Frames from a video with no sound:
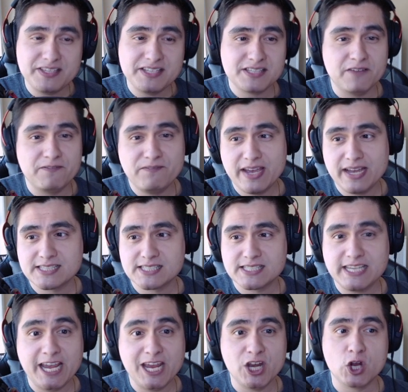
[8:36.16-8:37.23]
these effects
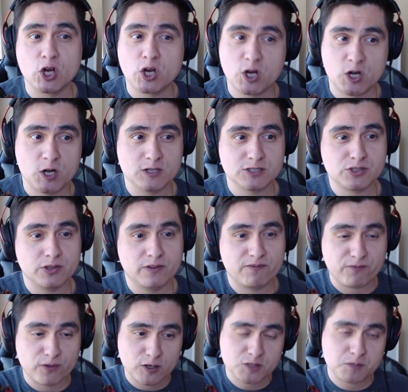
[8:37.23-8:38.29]
can occur. So the
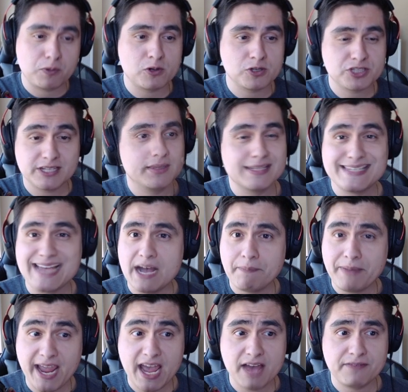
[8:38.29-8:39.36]
first portion, the top
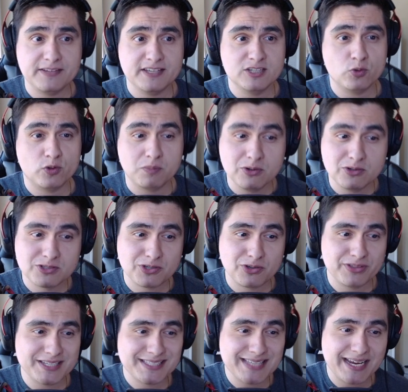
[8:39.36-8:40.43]
half is with
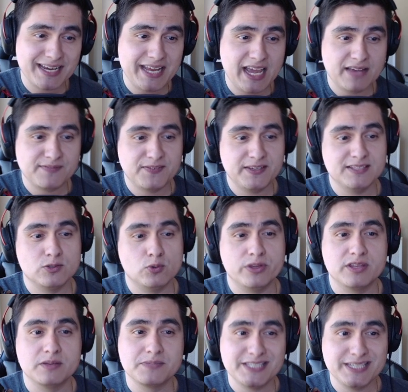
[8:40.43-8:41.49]
Moonstone, the second half is
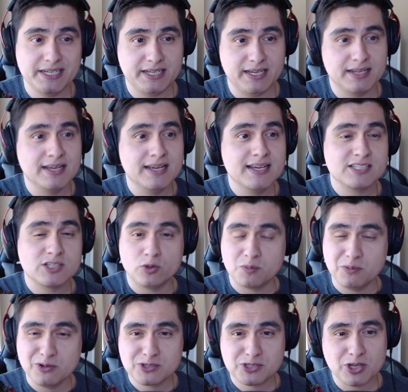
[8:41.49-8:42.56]
with Obsidian. So with
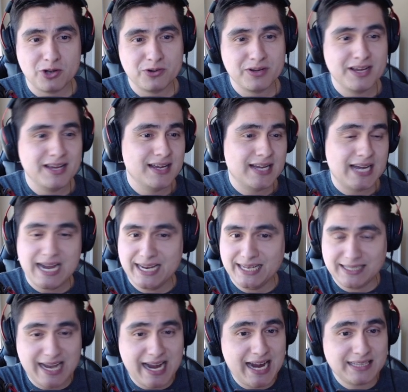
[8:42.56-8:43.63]
Moonstone, I
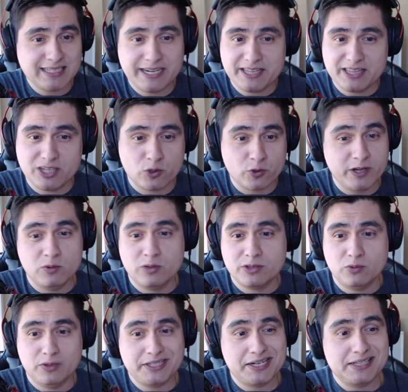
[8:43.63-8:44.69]
highlighted the green one,
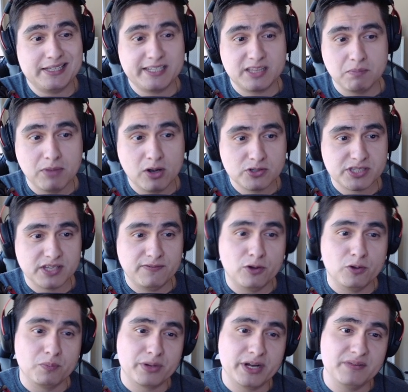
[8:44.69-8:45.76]
the one that I like the most. If
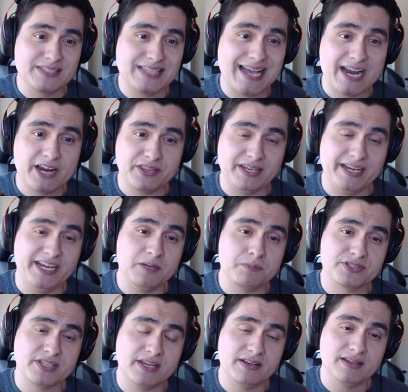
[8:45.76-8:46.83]
owned Brave is higher than
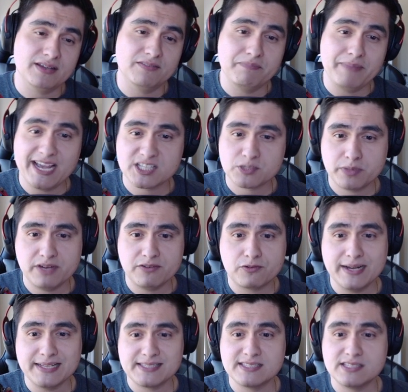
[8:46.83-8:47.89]
80% of max Brave,
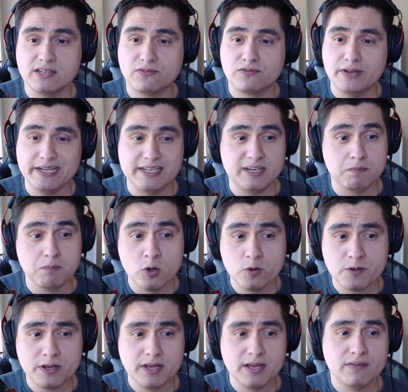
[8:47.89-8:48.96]
grants itself Radiant
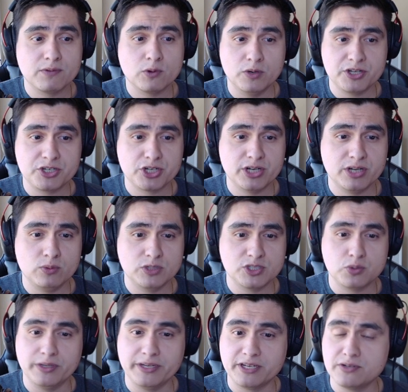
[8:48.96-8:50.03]
Moon for 1 turn,
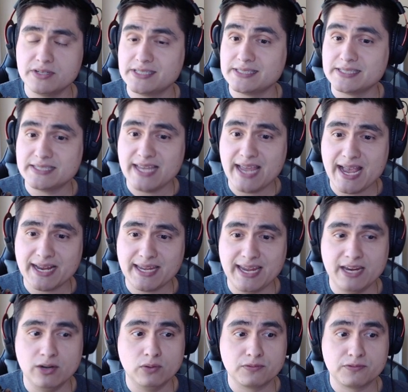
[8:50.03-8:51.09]
which will increase his attack
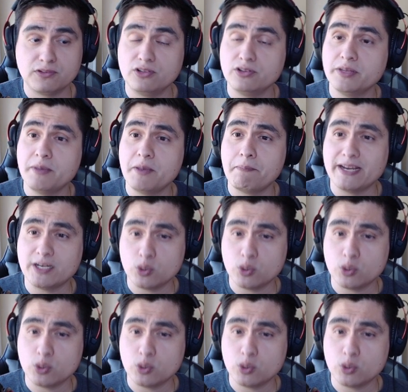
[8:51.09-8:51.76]
and overflow limit by